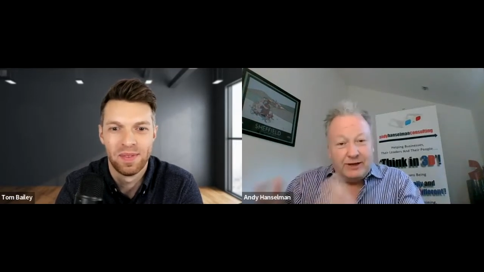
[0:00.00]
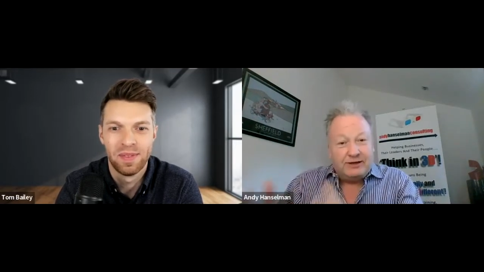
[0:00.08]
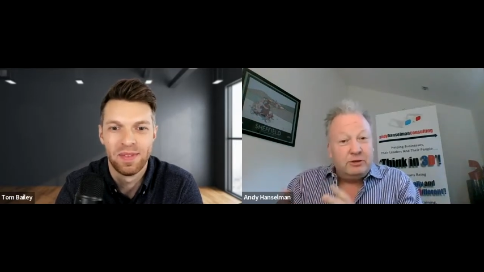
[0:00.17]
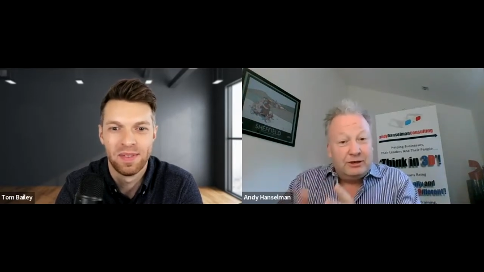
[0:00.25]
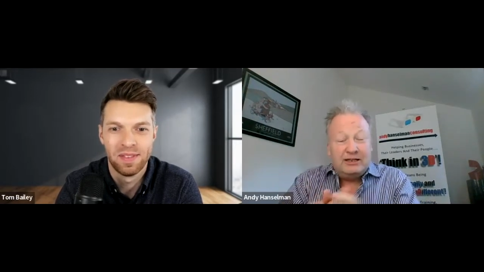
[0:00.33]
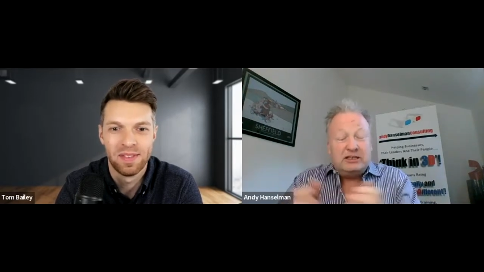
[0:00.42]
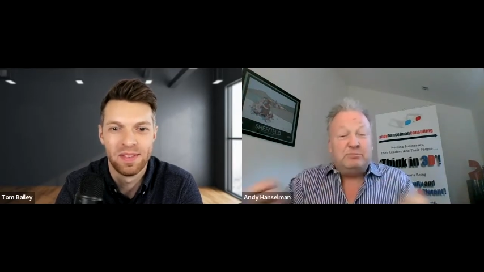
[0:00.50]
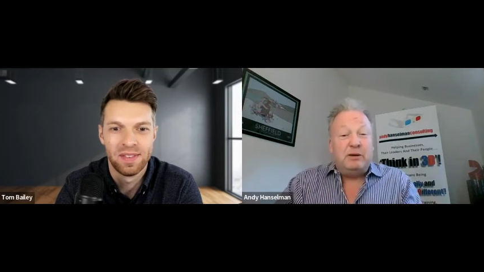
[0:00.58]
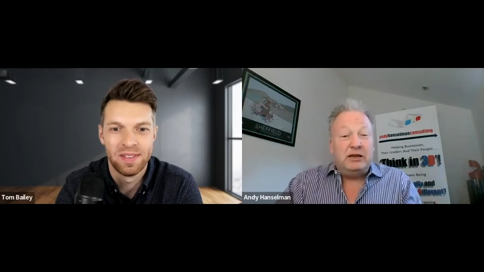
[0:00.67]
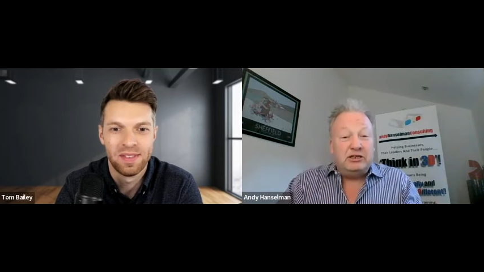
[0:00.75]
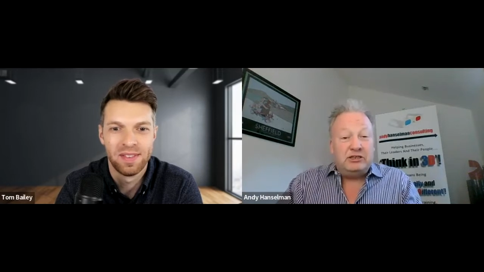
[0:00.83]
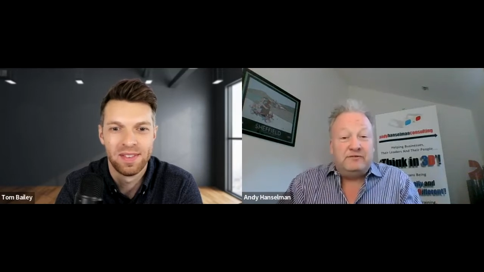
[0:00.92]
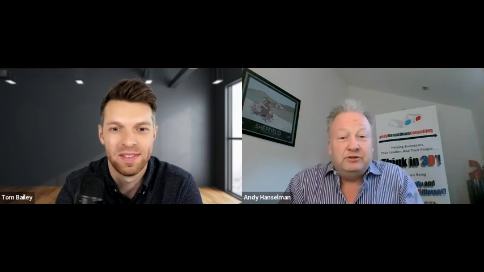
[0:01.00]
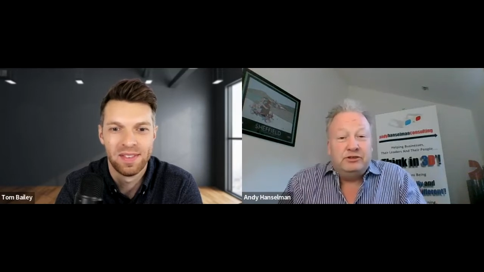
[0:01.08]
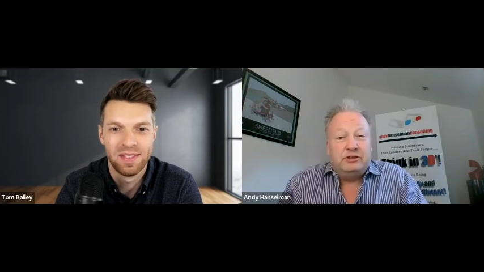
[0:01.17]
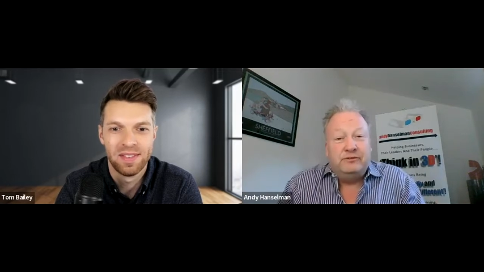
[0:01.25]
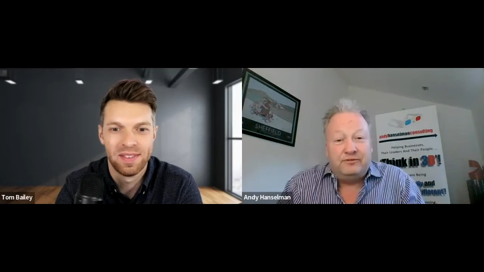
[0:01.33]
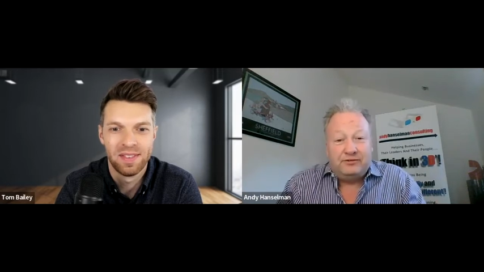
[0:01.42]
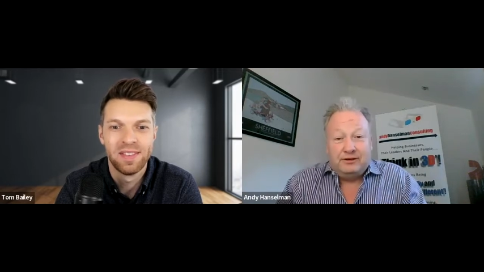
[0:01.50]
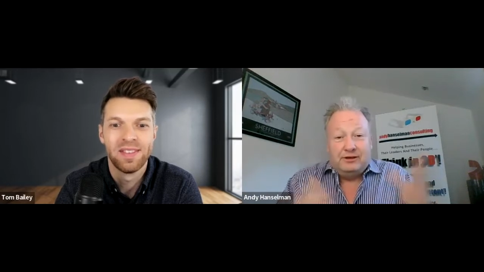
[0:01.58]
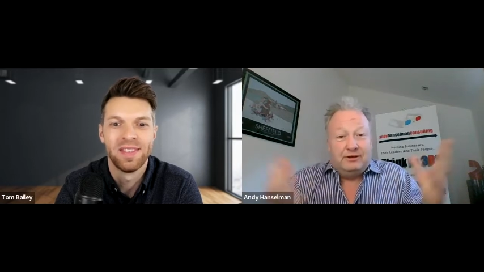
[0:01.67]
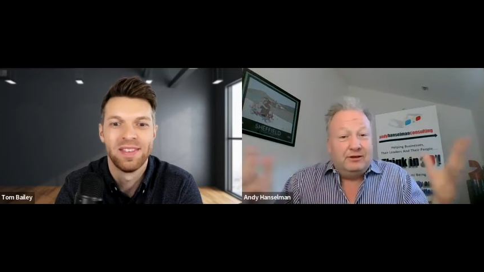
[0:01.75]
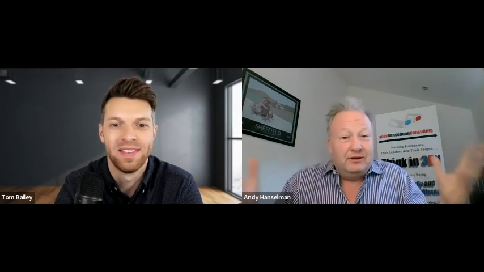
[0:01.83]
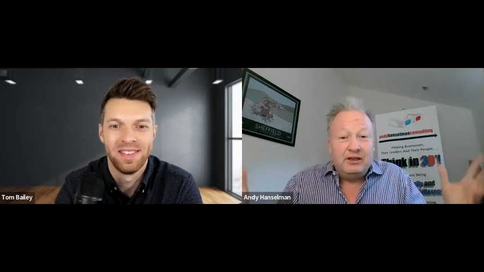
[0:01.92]
Speaker 1: and you had to do a little speech in front of
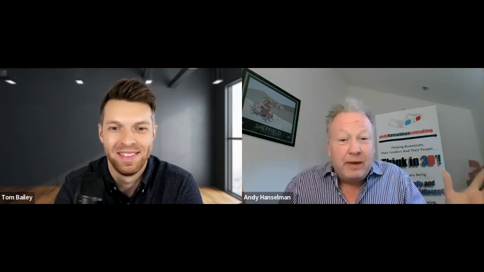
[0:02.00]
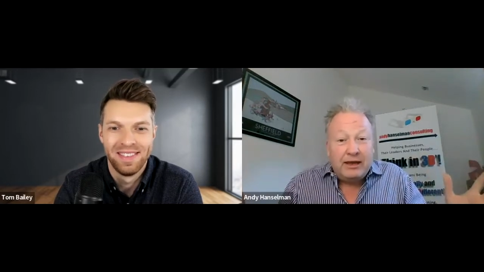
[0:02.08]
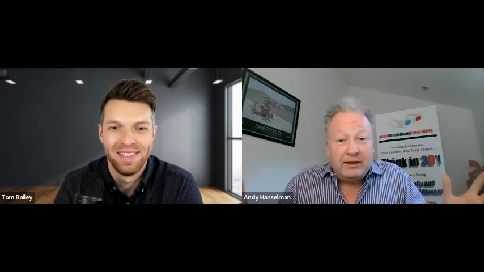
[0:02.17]
your